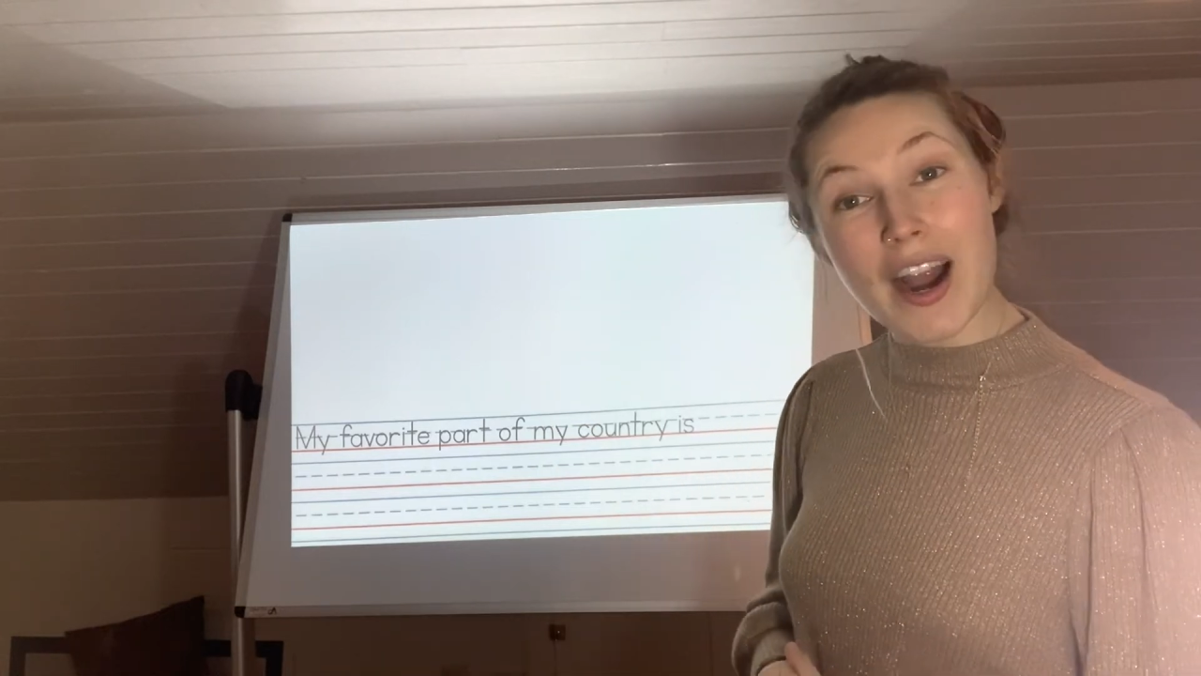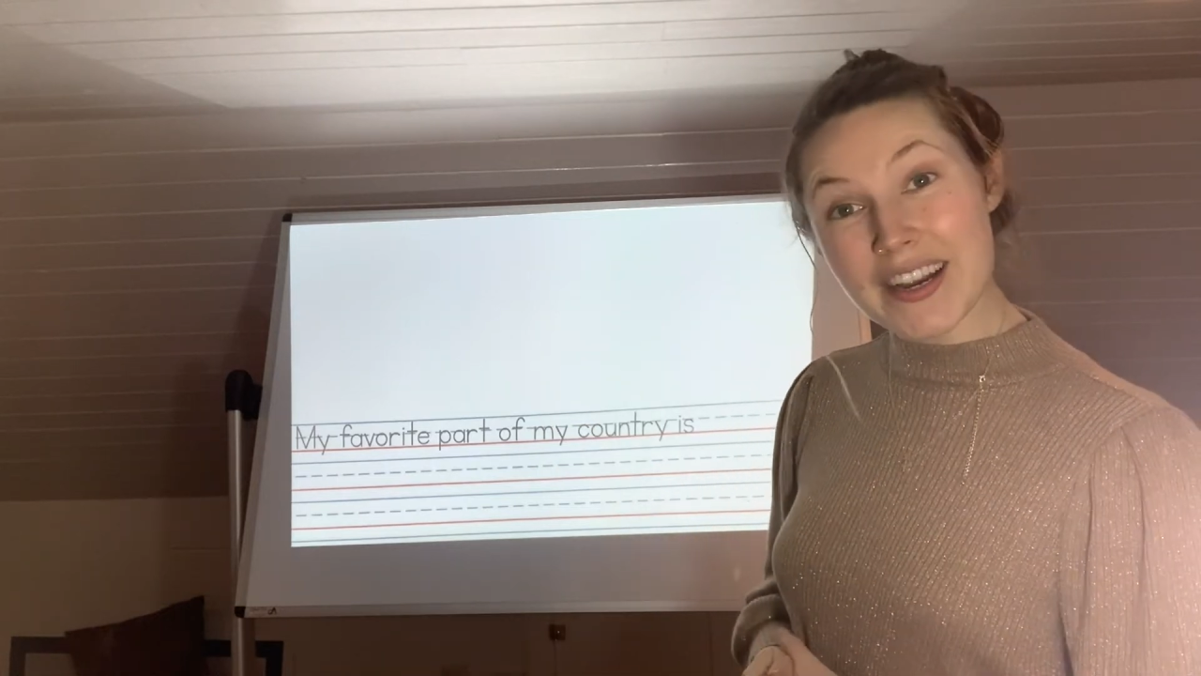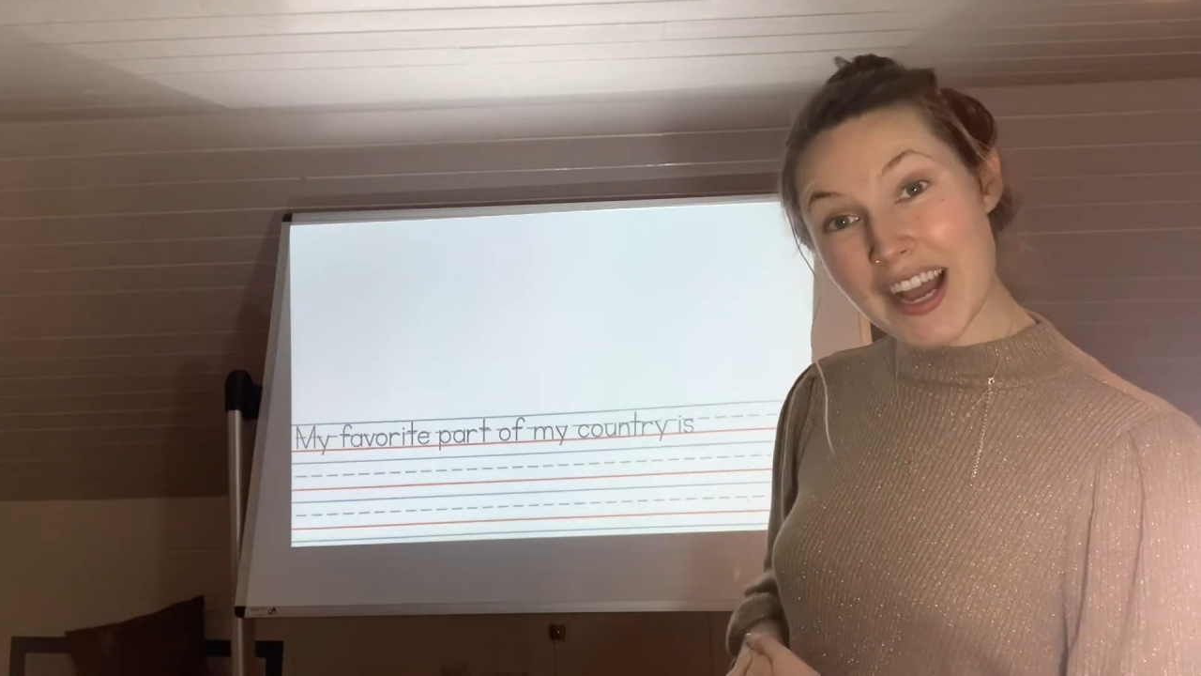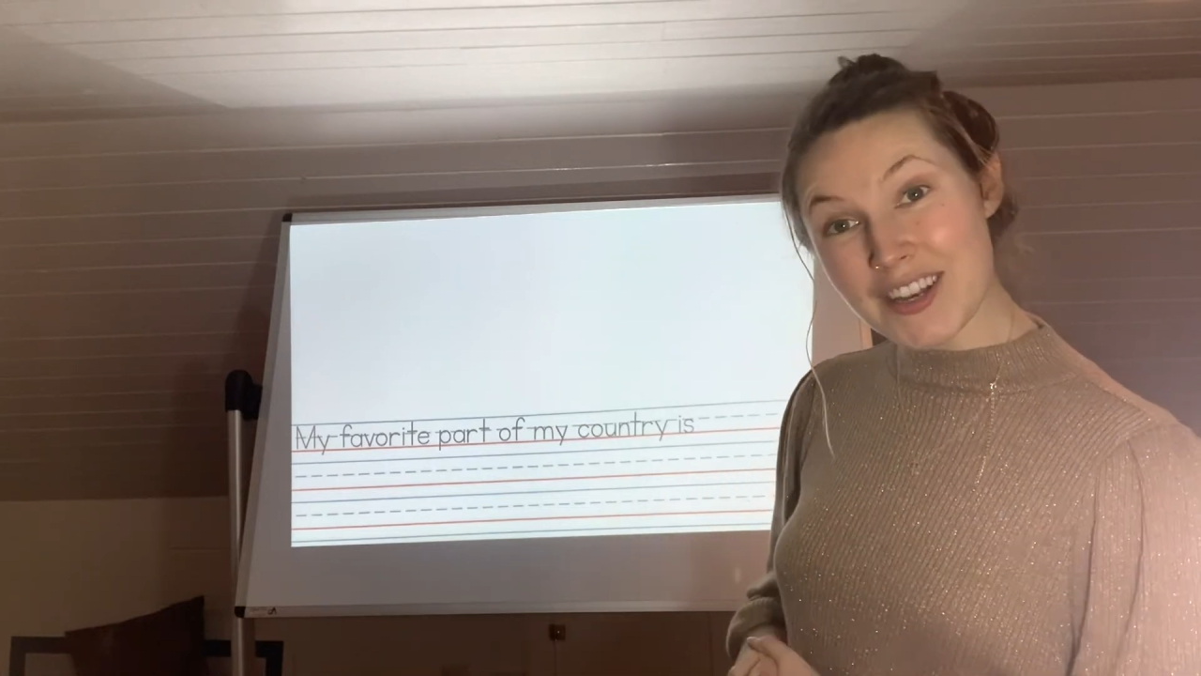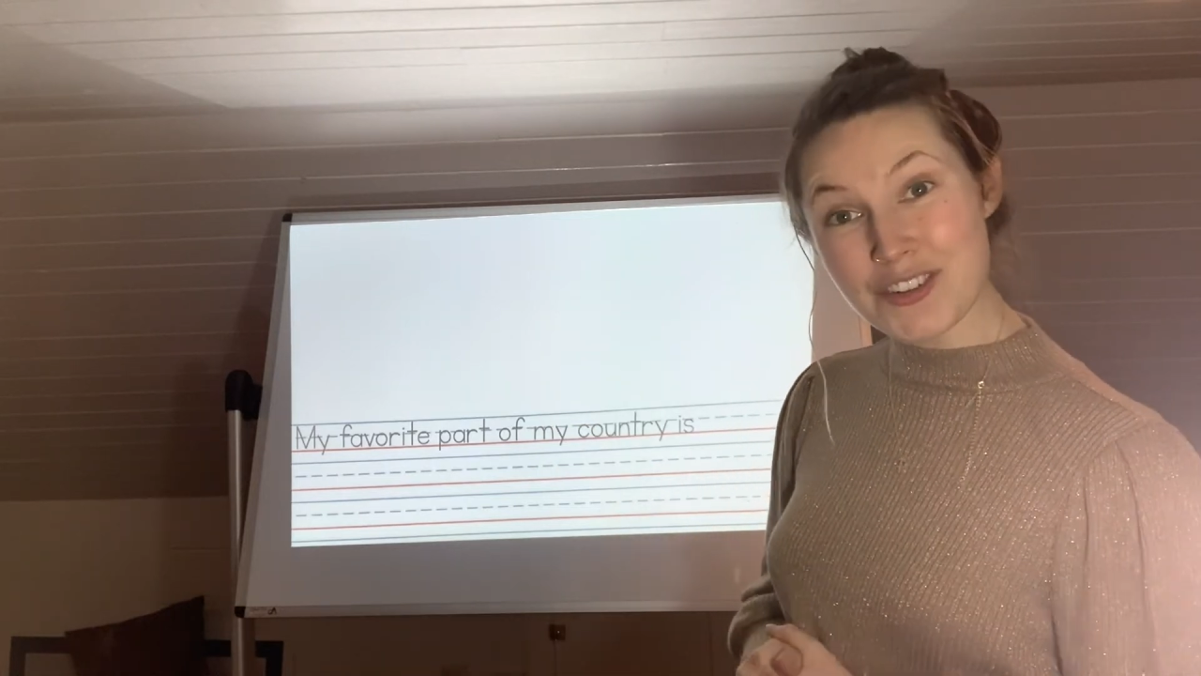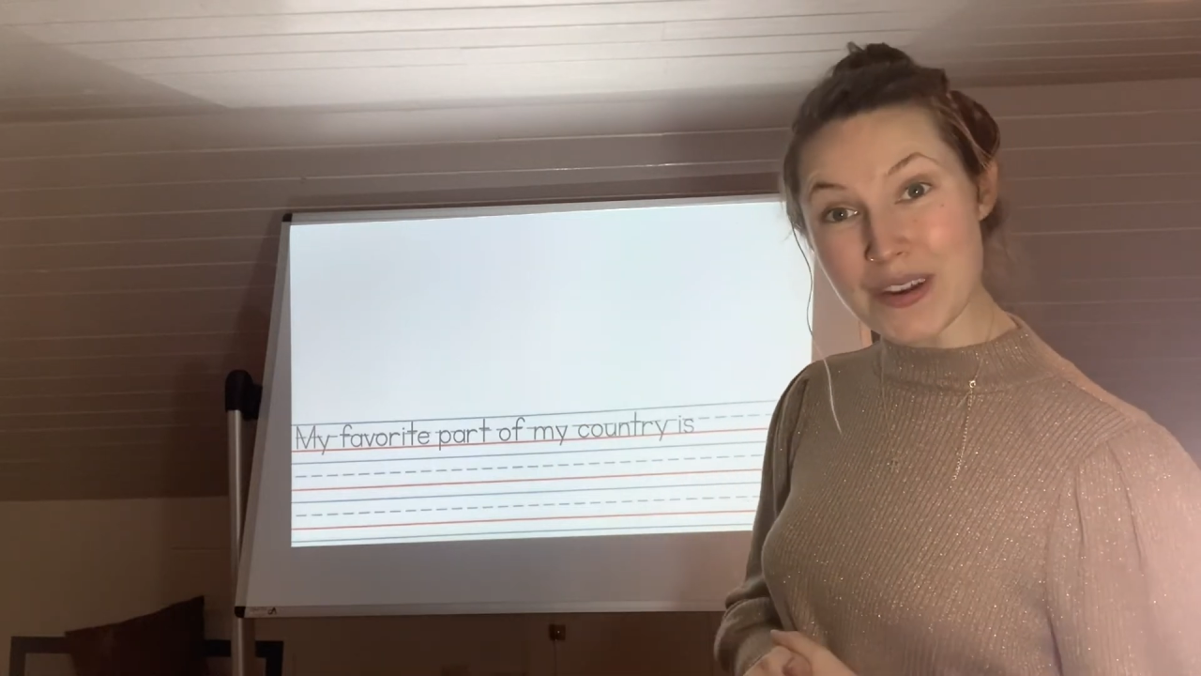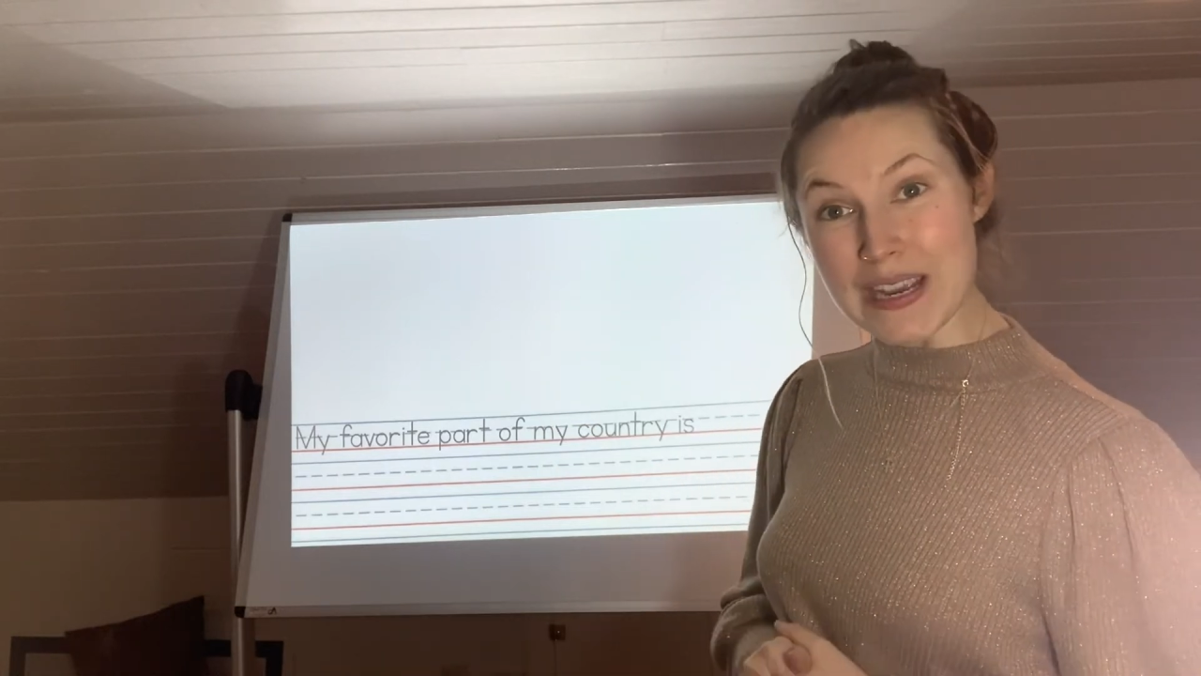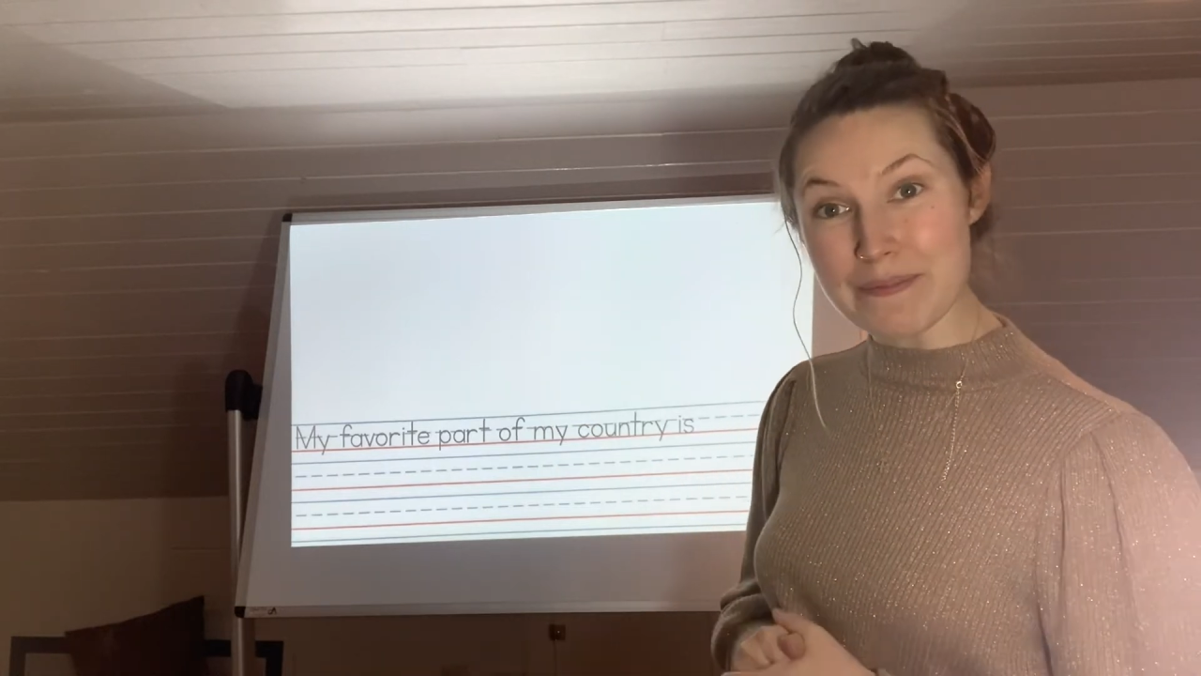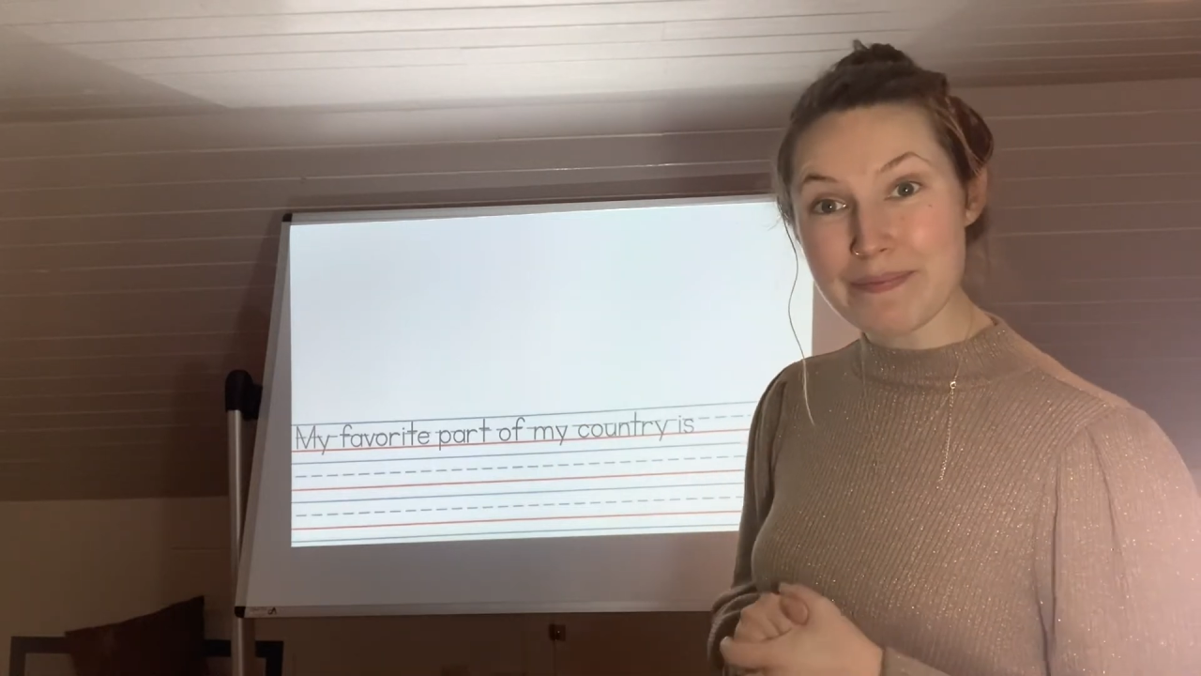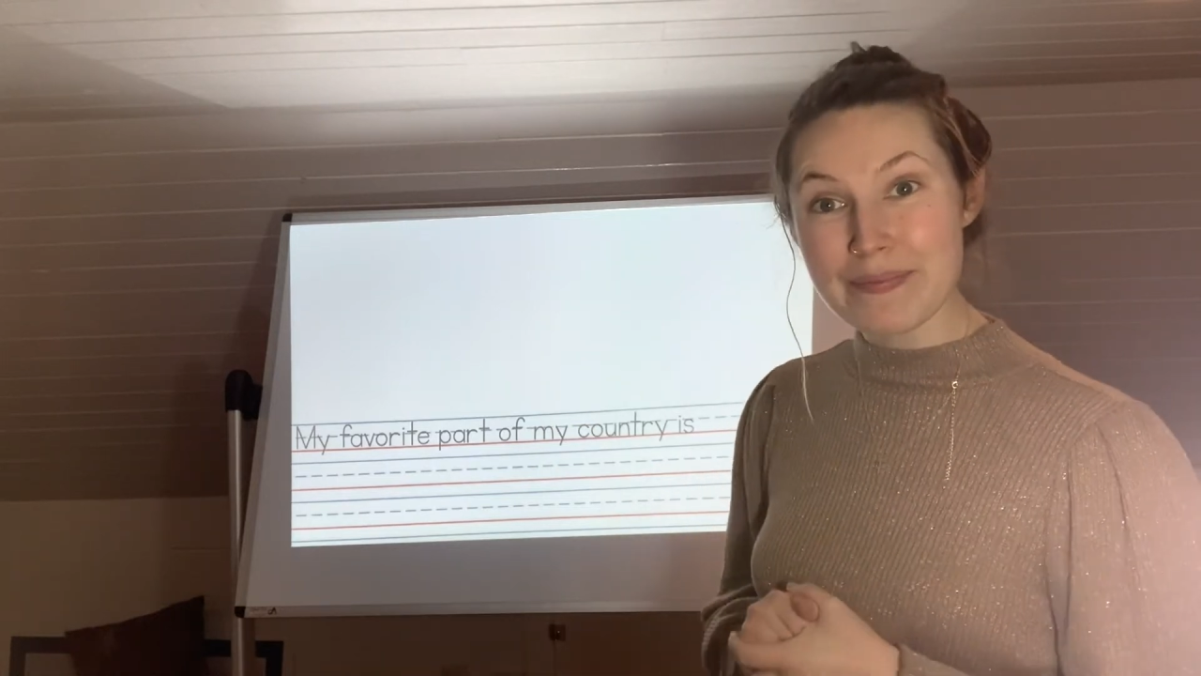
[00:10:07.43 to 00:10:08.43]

our country.